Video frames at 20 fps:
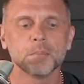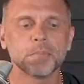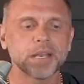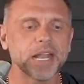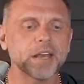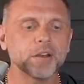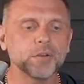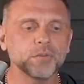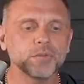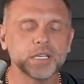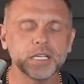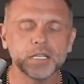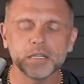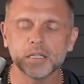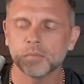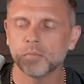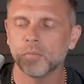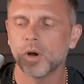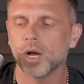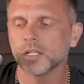But I don't
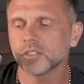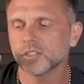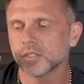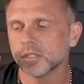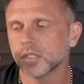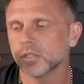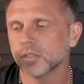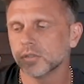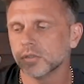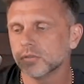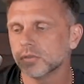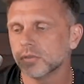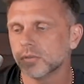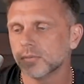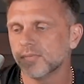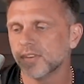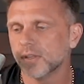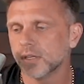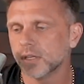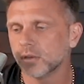need them watching a
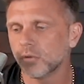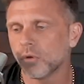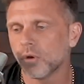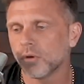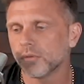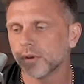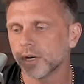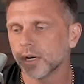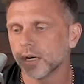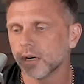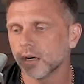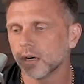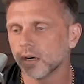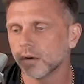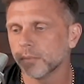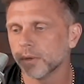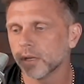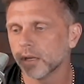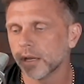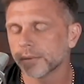YouTube video over
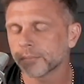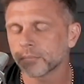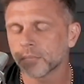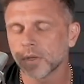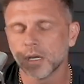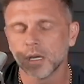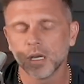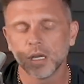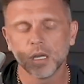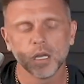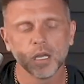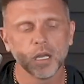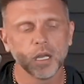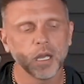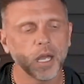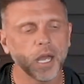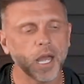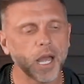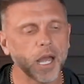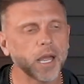here and be like,
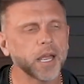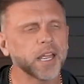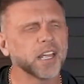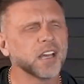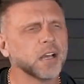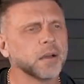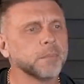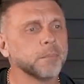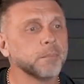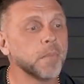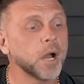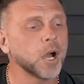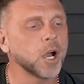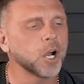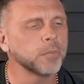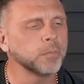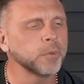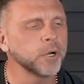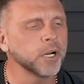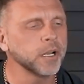hi,
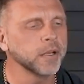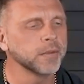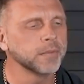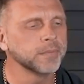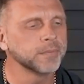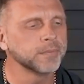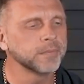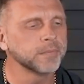Barbara.